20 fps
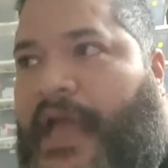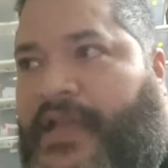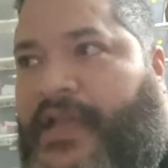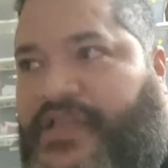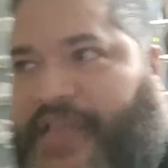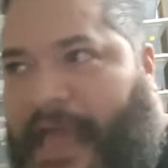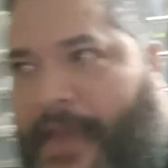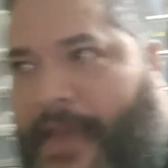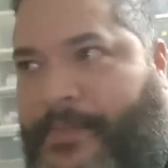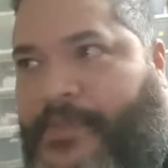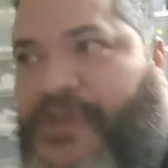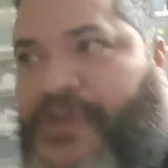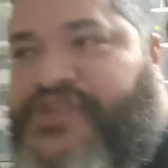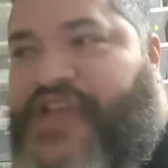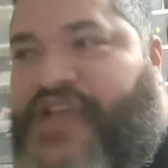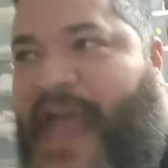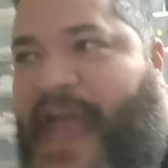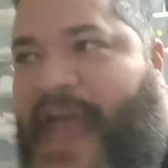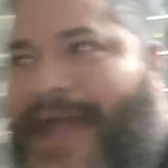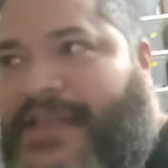that
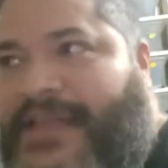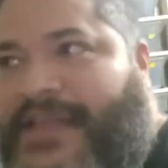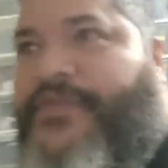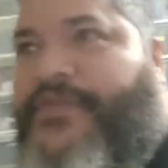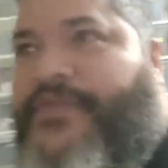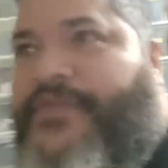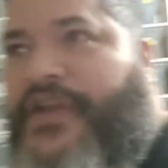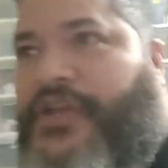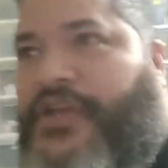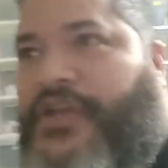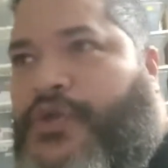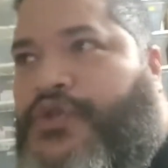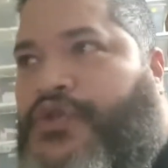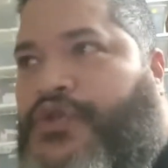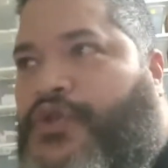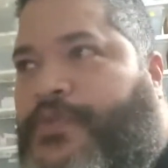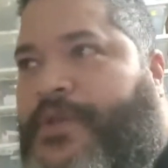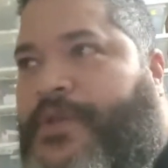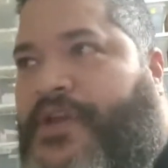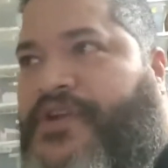much active on
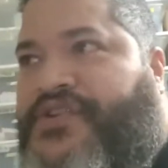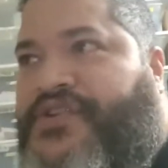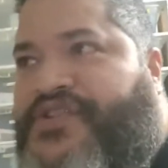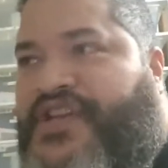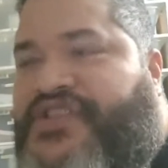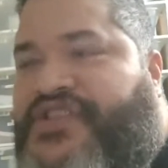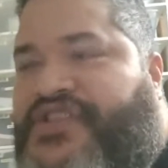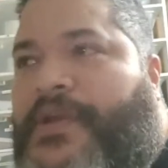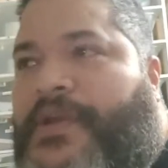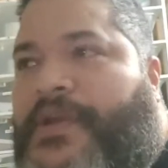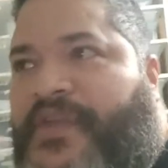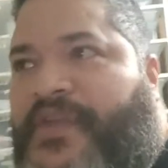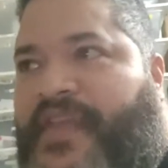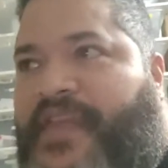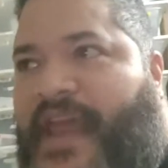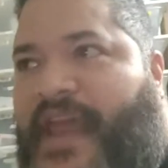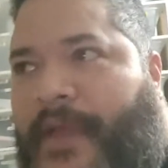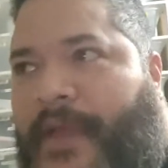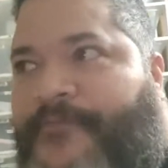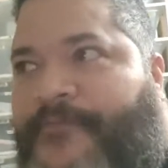YouTube because that's something
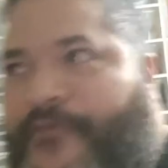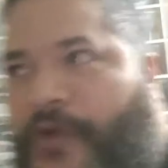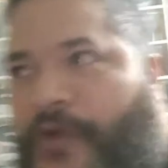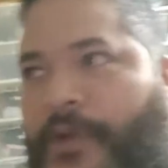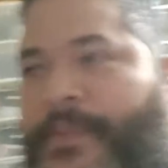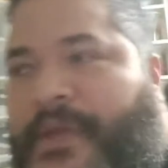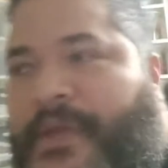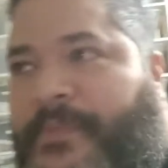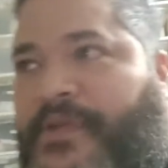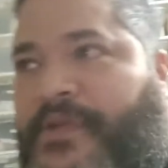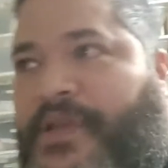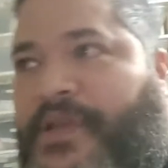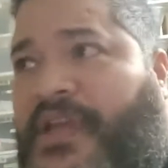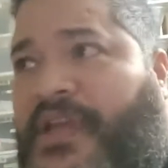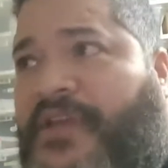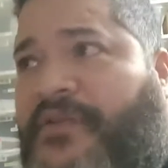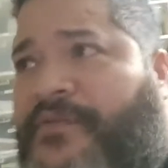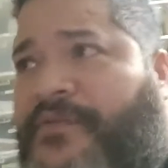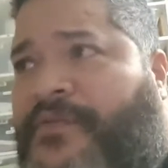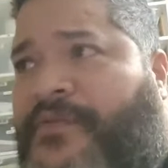that I firmly
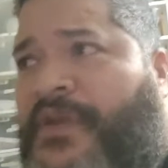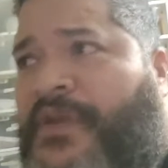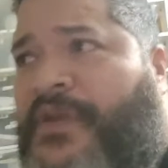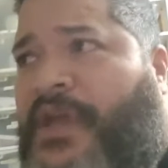believe